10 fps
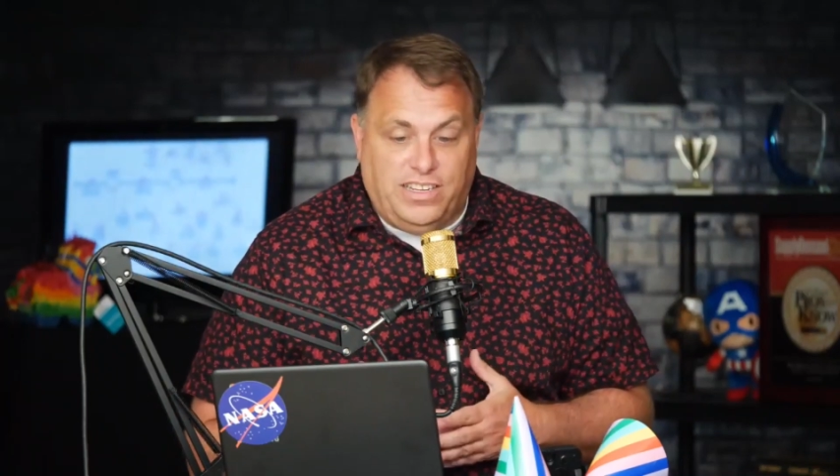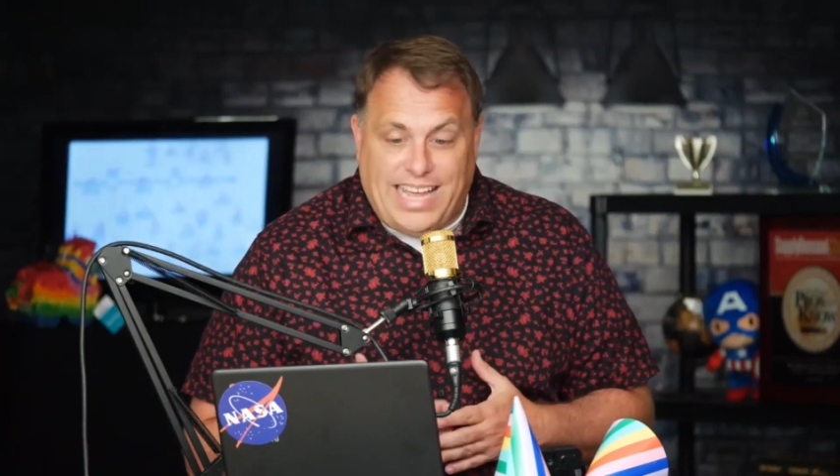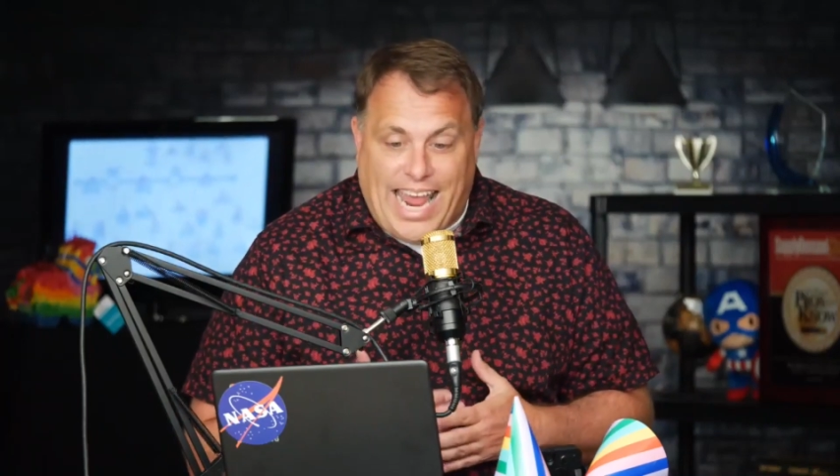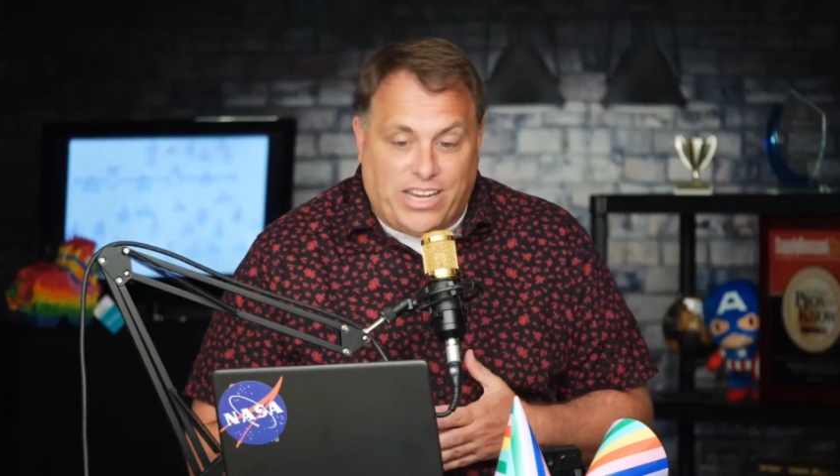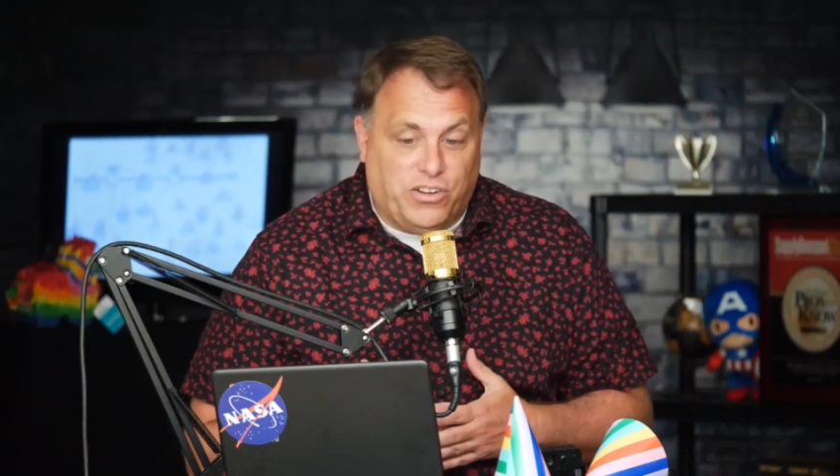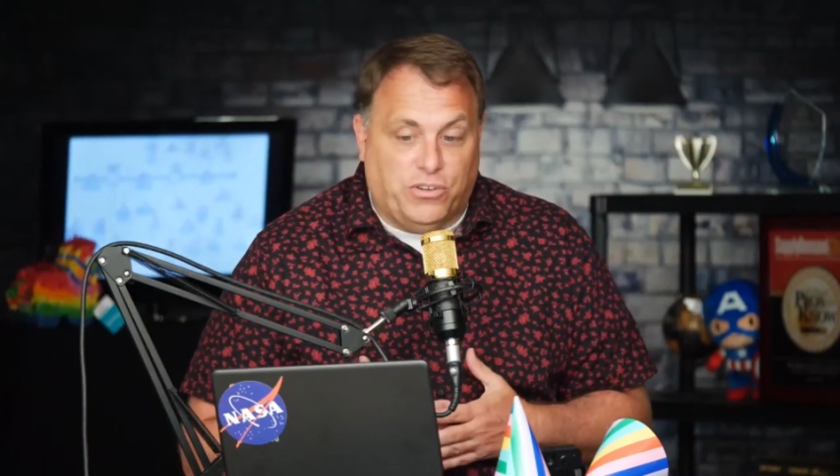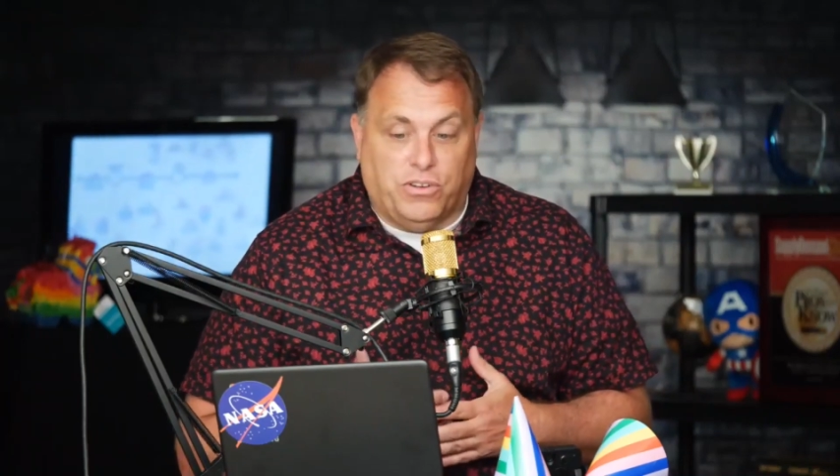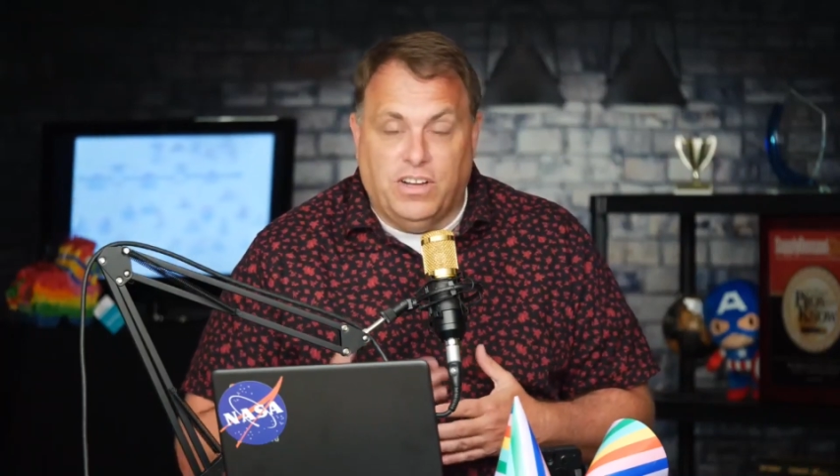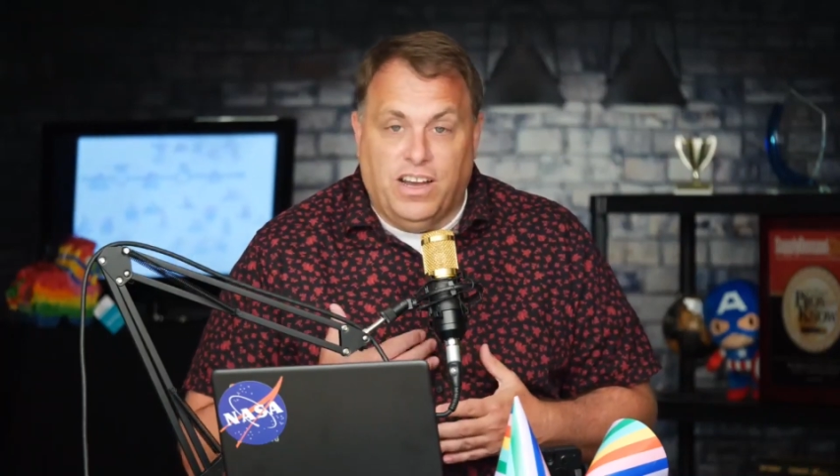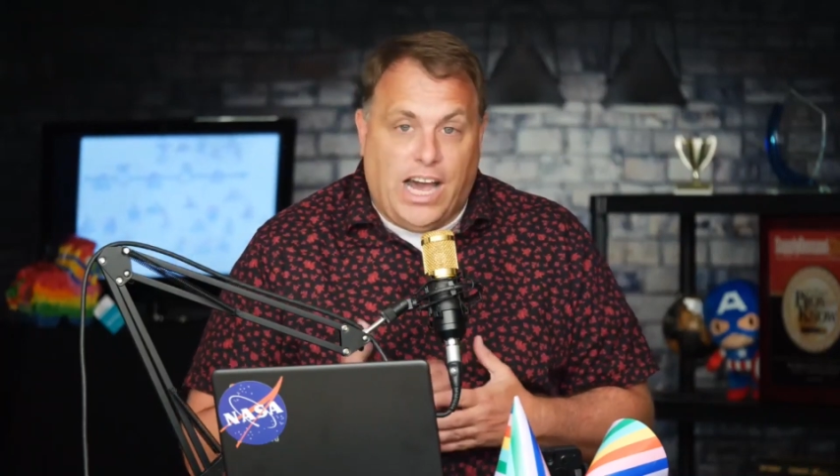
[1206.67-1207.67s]

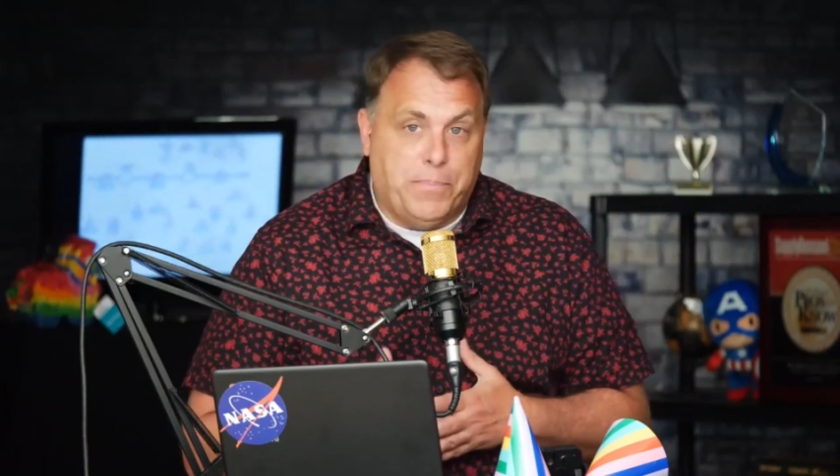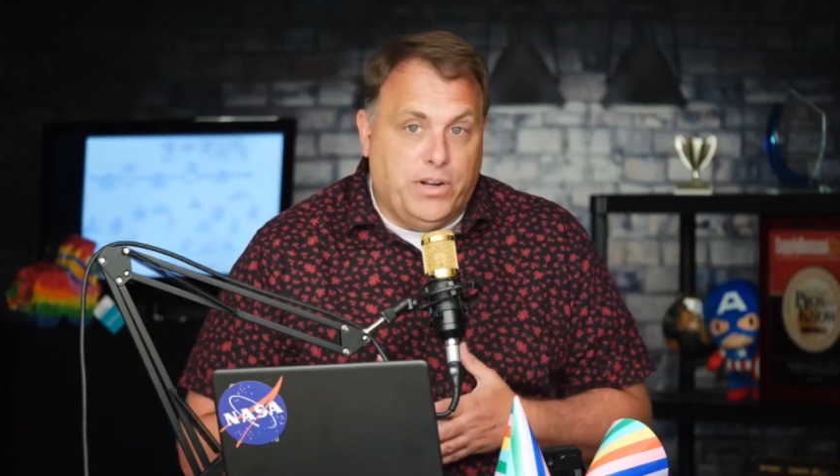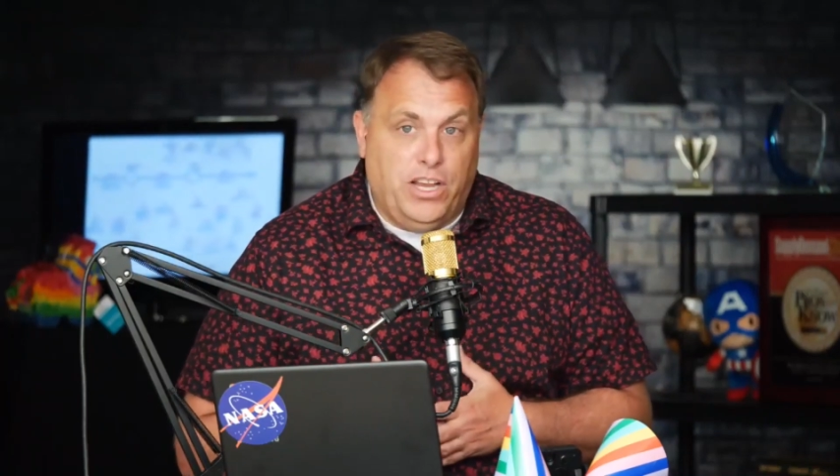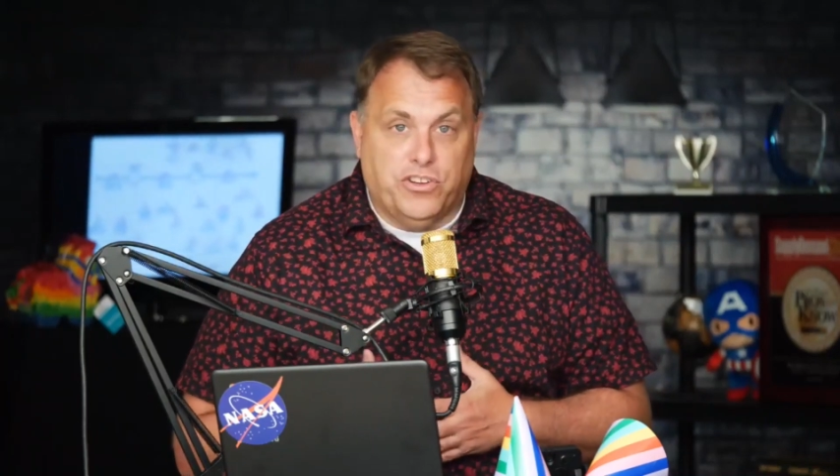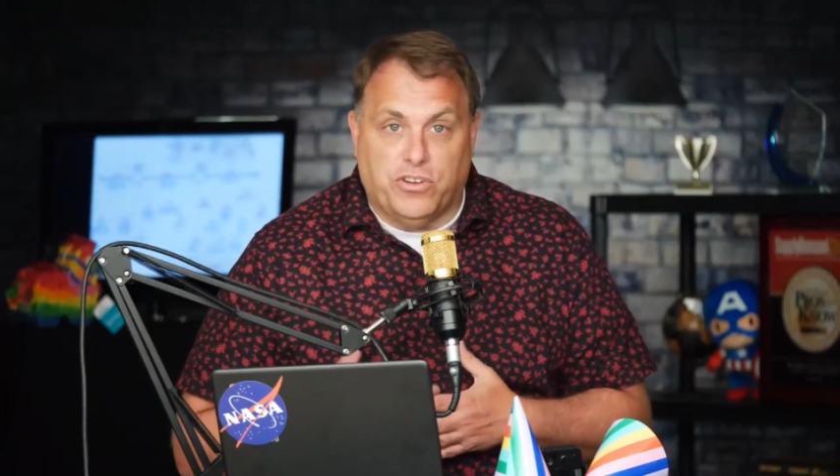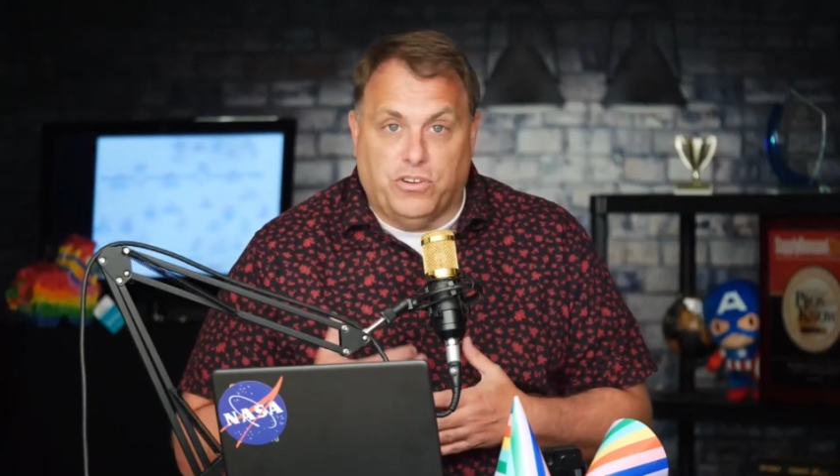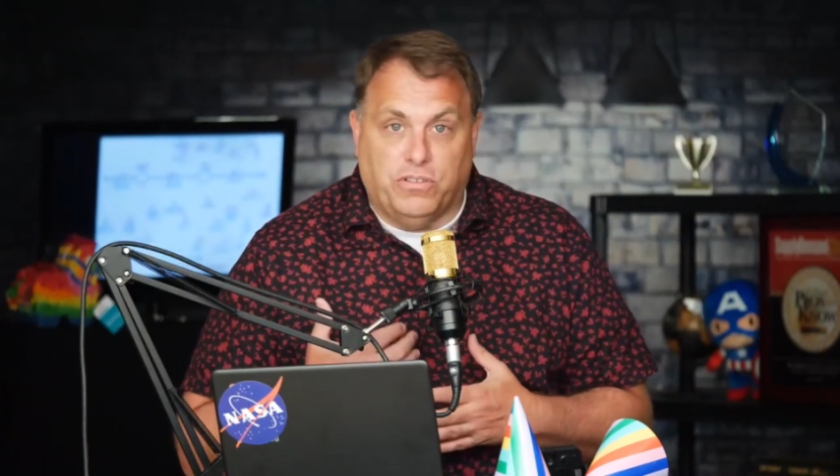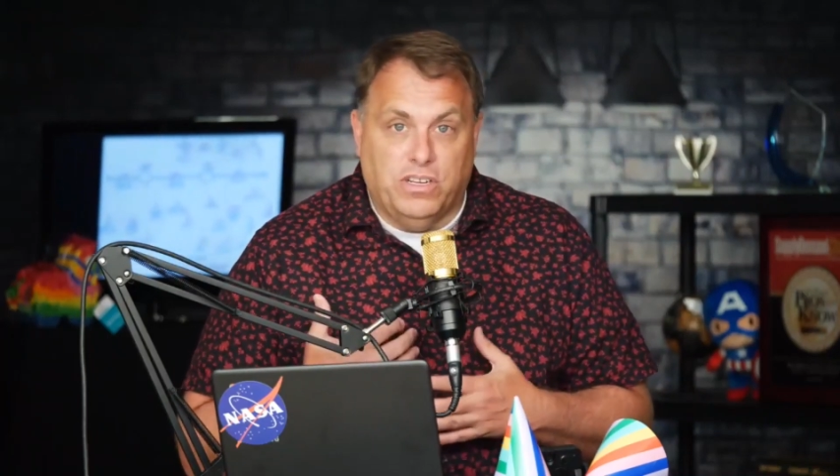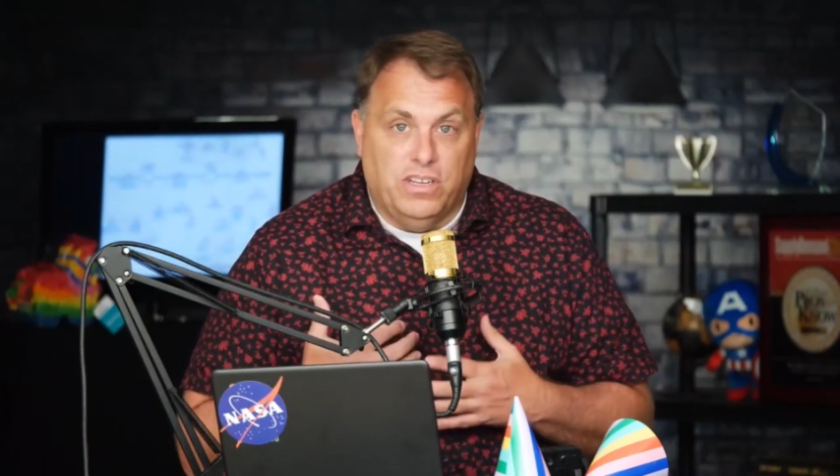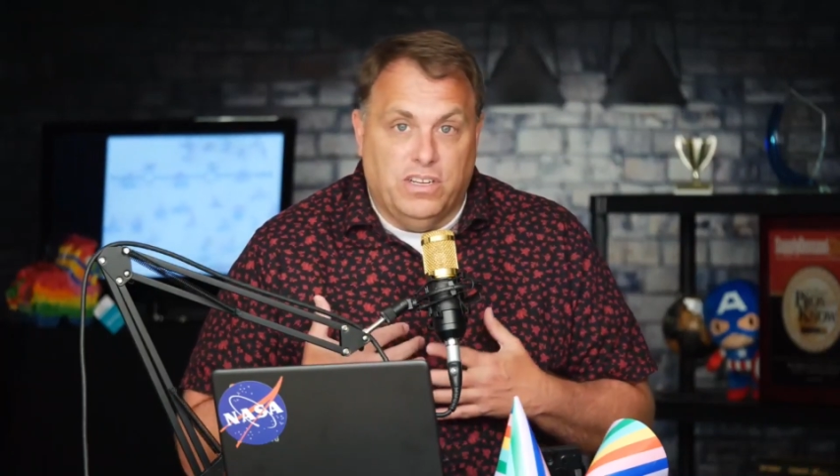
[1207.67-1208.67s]
tactical, operational,